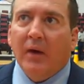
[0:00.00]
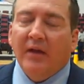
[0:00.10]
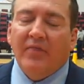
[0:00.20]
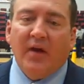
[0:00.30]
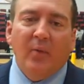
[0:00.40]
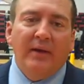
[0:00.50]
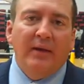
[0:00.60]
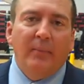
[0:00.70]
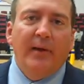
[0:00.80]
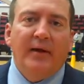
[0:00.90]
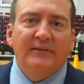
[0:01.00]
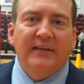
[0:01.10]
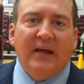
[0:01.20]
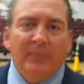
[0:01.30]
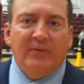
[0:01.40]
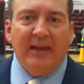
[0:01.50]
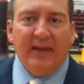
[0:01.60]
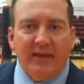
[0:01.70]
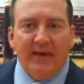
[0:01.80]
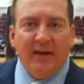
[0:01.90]
Well, I thought we did a better job of
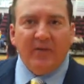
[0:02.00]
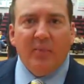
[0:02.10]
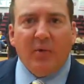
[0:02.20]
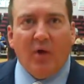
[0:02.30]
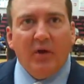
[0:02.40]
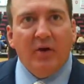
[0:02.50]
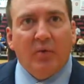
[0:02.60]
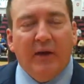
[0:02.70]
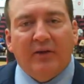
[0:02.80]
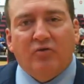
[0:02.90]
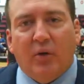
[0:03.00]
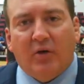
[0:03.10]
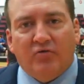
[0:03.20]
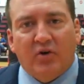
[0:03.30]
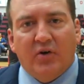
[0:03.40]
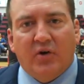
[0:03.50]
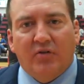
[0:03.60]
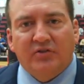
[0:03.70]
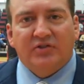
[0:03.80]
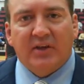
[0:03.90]
taking care of the ball. You know, we had 12
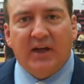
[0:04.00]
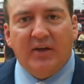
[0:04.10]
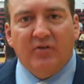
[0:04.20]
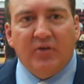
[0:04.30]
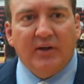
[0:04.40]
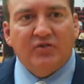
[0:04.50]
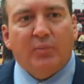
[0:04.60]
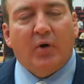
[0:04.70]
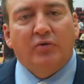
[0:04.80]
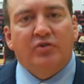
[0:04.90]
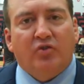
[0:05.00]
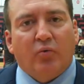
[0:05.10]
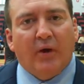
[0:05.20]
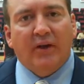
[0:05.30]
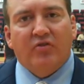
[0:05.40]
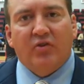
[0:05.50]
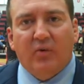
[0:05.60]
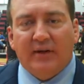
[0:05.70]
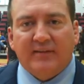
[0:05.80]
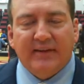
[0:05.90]
turnovers tonight, Drew, as opposed to
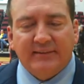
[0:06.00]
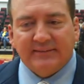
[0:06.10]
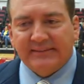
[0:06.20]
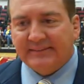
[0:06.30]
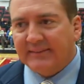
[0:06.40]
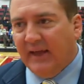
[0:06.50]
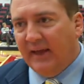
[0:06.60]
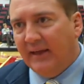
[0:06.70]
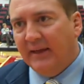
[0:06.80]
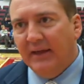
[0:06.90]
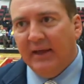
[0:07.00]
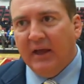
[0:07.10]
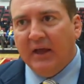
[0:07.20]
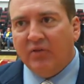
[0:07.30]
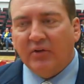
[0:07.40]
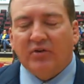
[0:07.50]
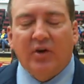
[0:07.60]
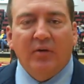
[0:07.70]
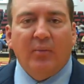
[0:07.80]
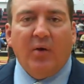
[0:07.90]
22 at Tennessee State. If we
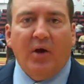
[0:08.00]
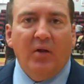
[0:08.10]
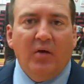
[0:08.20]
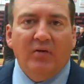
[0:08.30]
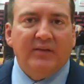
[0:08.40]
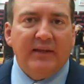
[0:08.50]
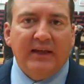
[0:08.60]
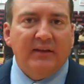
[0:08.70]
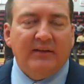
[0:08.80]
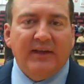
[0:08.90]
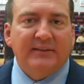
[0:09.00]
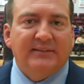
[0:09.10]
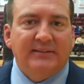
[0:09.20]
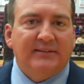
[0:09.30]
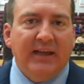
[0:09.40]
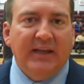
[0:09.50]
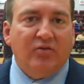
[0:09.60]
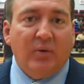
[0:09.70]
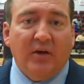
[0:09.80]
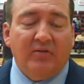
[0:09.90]
turned the ball over at Tennessee State
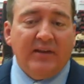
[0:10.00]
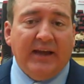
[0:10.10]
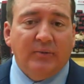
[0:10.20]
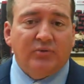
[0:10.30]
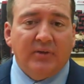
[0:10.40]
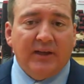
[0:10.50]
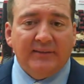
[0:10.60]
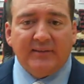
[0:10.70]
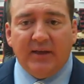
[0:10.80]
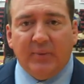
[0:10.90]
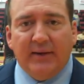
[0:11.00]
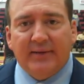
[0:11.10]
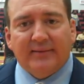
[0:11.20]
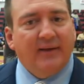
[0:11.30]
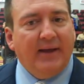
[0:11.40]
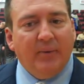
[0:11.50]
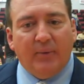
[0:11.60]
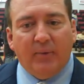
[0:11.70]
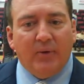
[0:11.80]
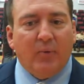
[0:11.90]
12 times or less like we did tonight,
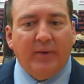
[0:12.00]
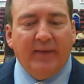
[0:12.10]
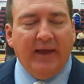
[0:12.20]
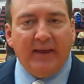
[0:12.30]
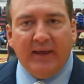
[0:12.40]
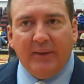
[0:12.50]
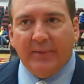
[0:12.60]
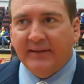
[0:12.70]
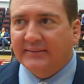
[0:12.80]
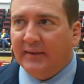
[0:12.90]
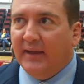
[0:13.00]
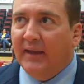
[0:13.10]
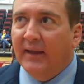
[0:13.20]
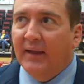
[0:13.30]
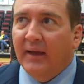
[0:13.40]
we would have won that game easily.